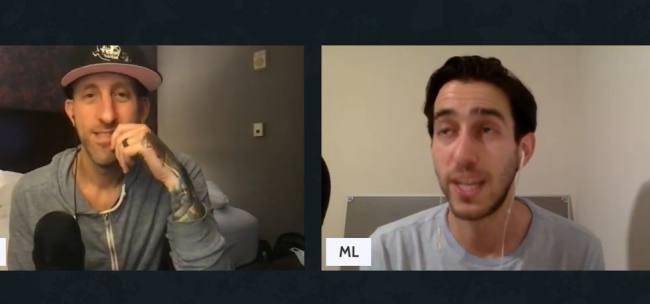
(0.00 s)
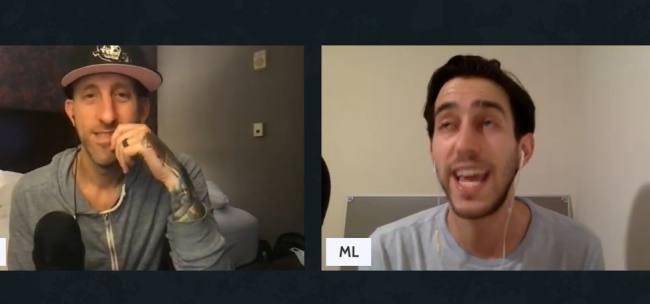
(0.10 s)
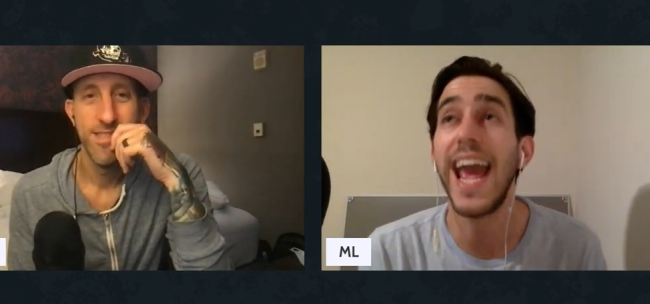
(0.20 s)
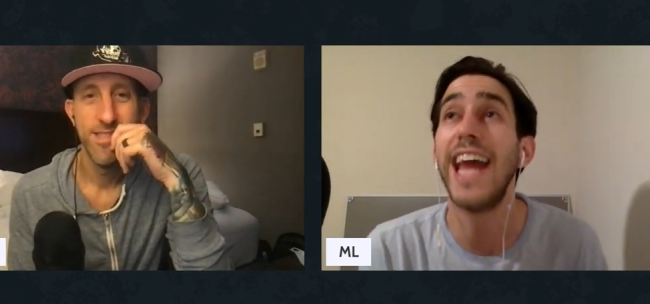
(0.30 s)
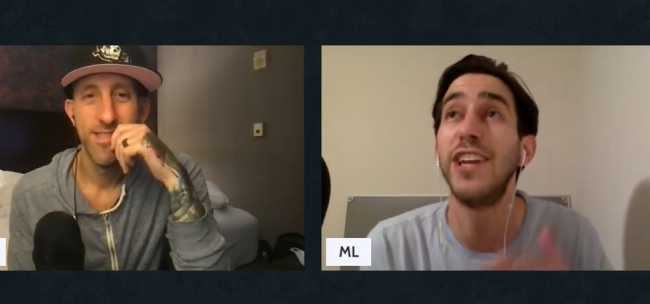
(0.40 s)

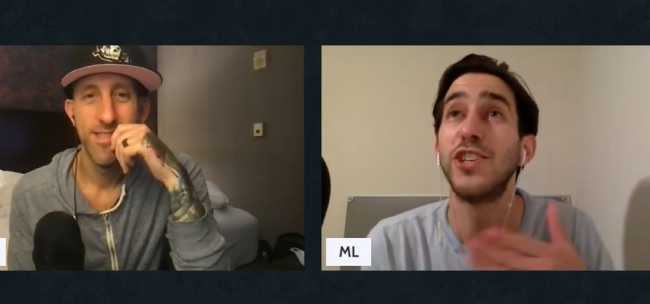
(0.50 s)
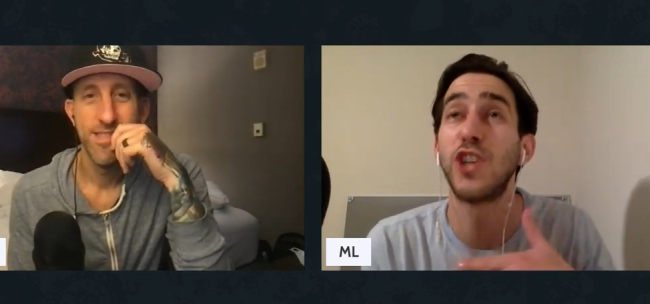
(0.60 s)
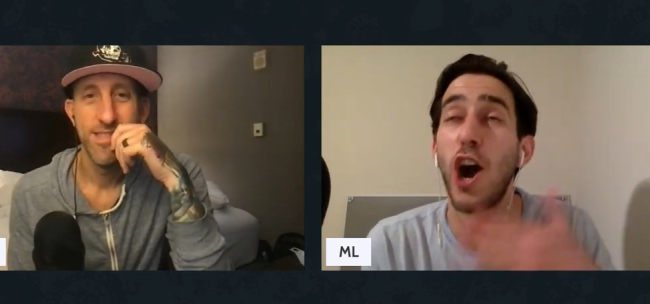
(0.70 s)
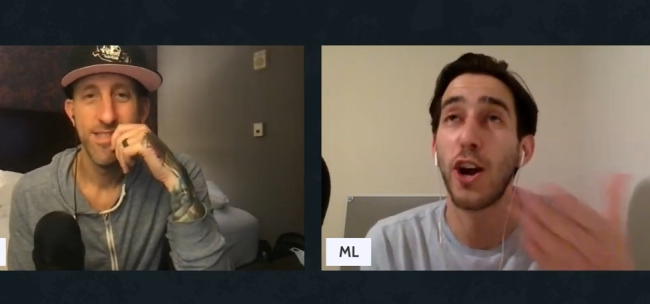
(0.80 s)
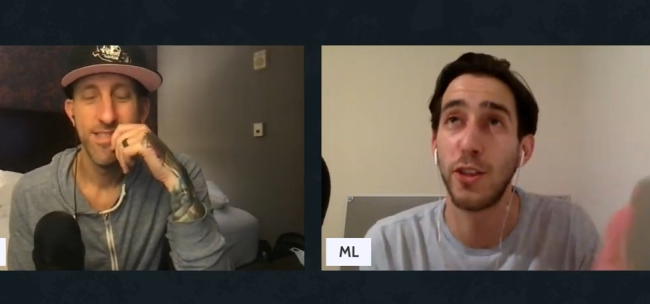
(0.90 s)
Speaker 1: can
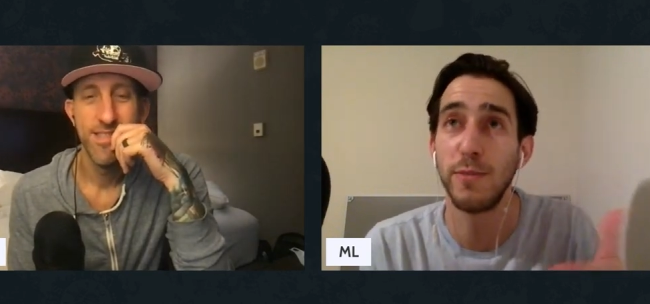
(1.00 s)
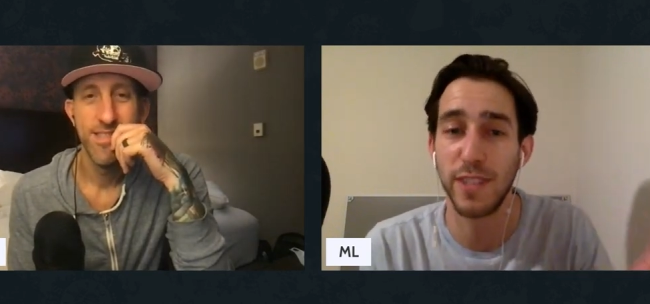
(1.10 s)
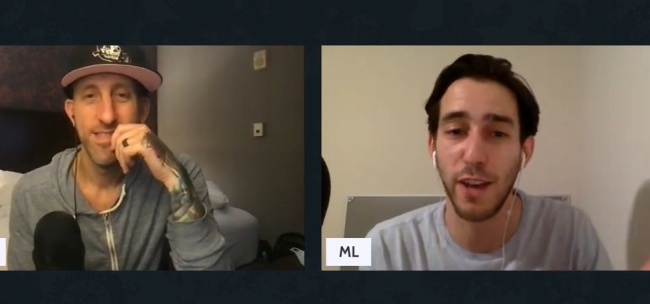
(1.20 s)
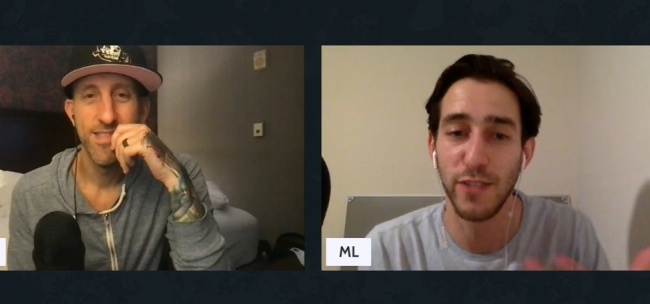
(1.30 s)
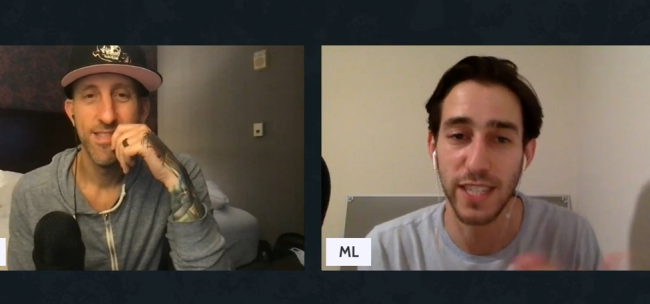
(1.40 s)
talk
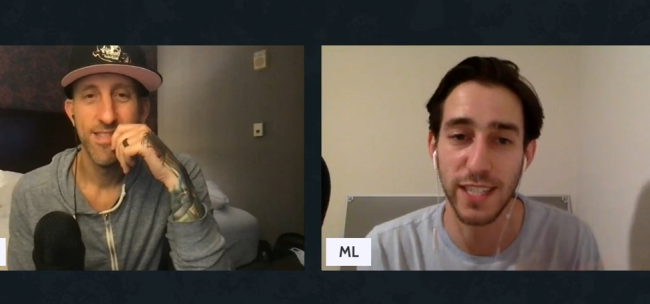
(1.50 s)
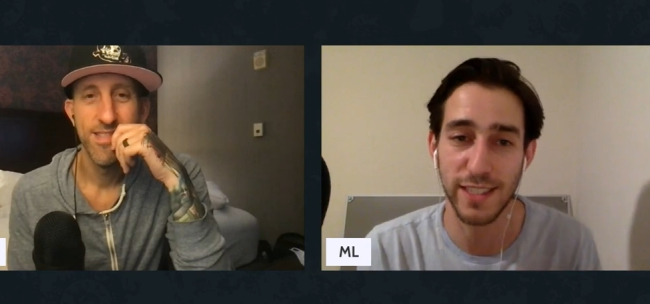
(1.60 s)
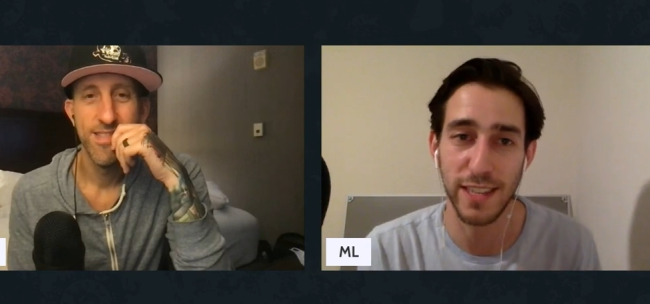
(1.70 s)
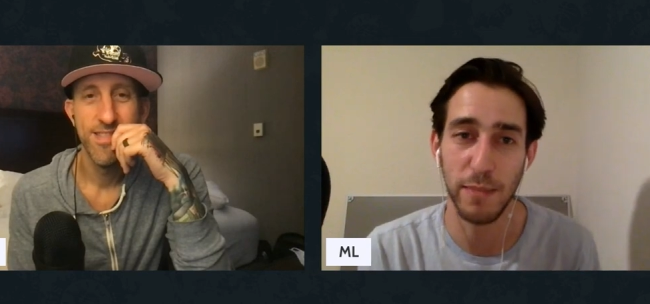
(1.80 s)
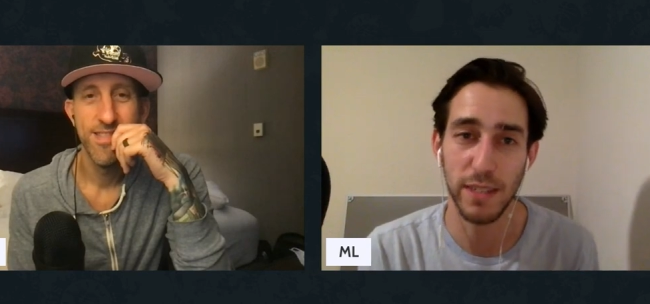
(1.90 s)
themselves into
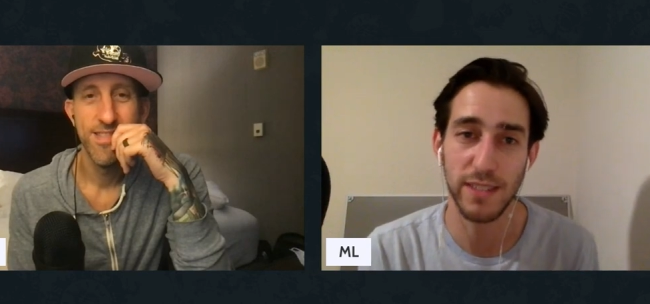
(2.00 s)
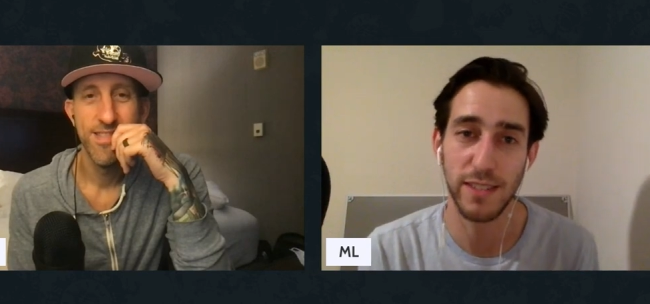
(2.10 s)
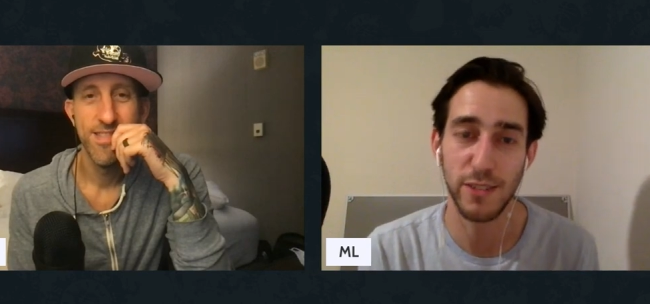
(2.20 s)
Simmons.